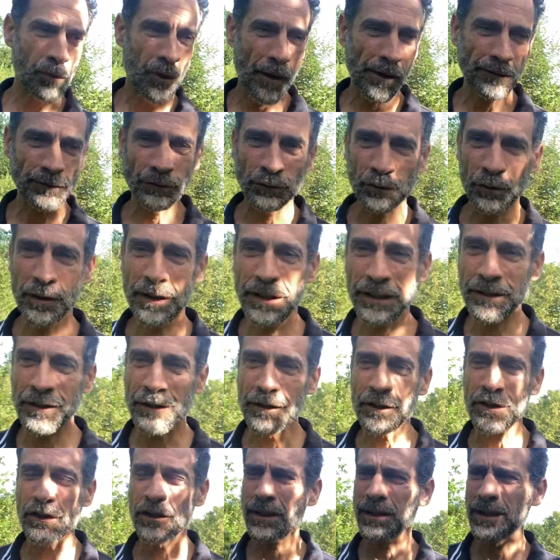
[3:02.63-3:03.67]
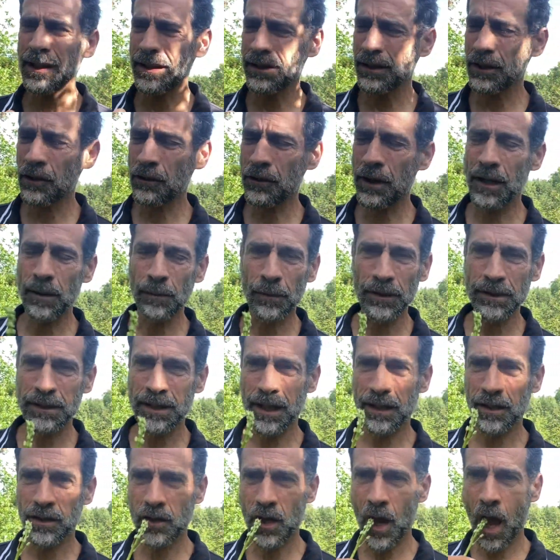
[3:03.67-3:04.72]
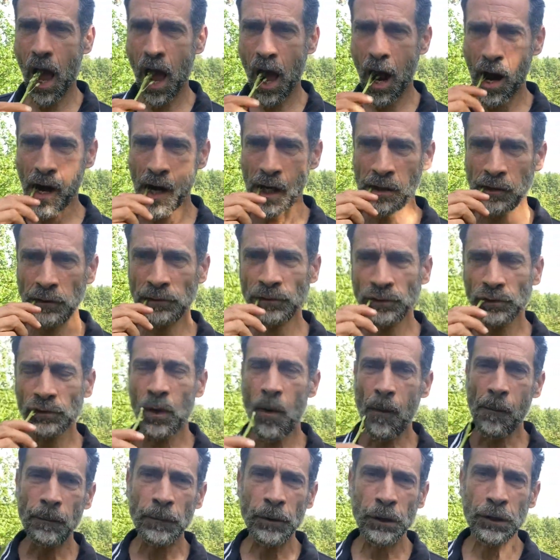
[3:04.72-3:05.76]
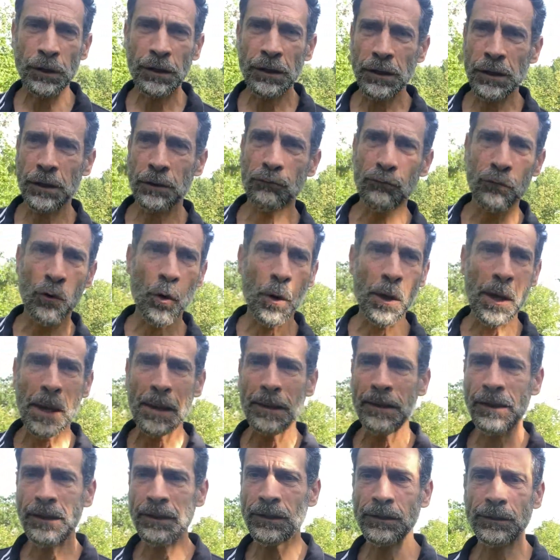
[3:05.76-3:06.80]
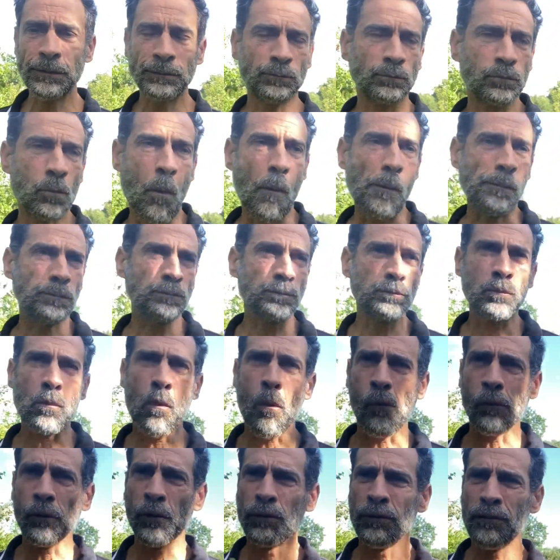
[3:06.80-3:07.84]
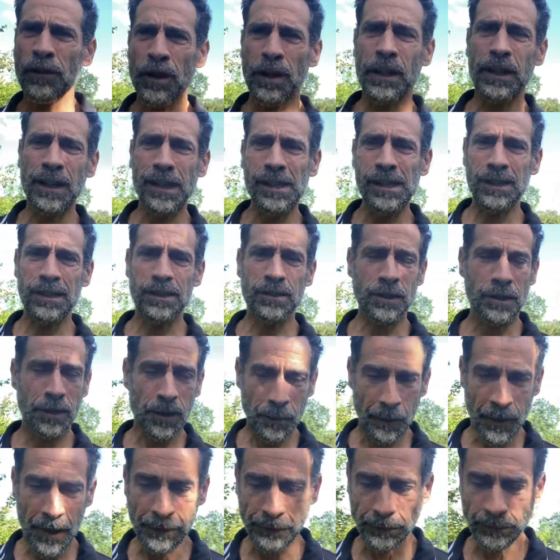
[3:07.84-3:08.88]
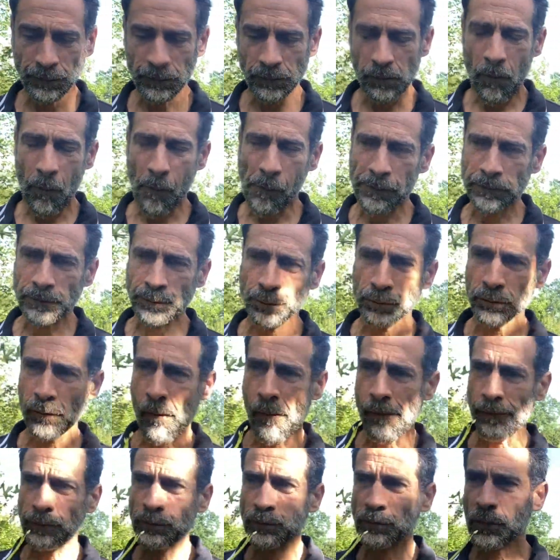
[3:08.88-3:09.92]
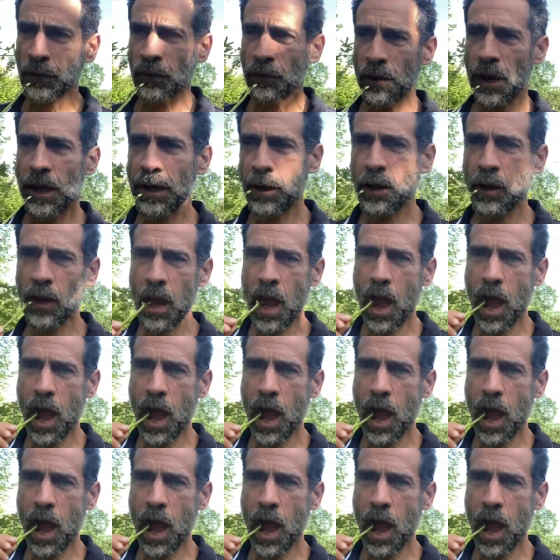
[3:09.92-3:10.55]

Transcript: It's really delicious. It has incredible texture. You can eat it raw like this, or very lightly steam it. It's very good.